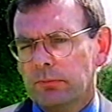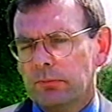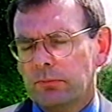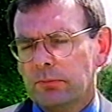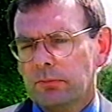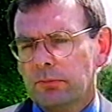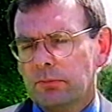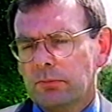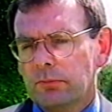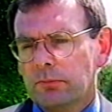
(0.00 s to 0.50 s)

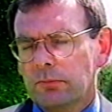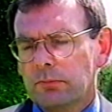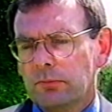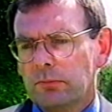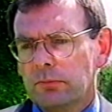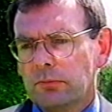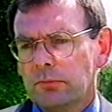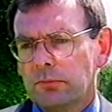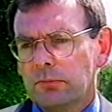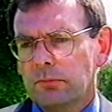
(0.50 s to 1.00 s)

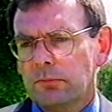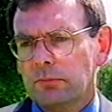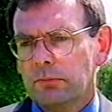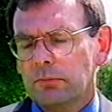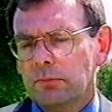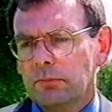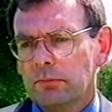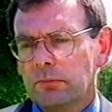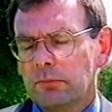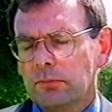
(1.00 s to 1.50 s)

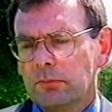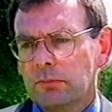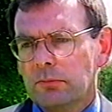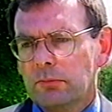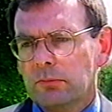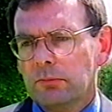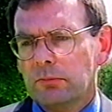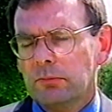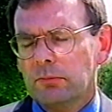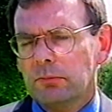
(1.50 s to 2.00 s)

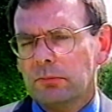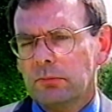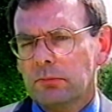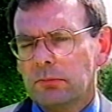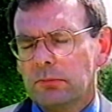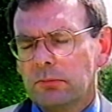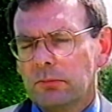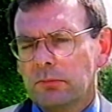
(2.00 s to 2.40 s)
(no one is talking)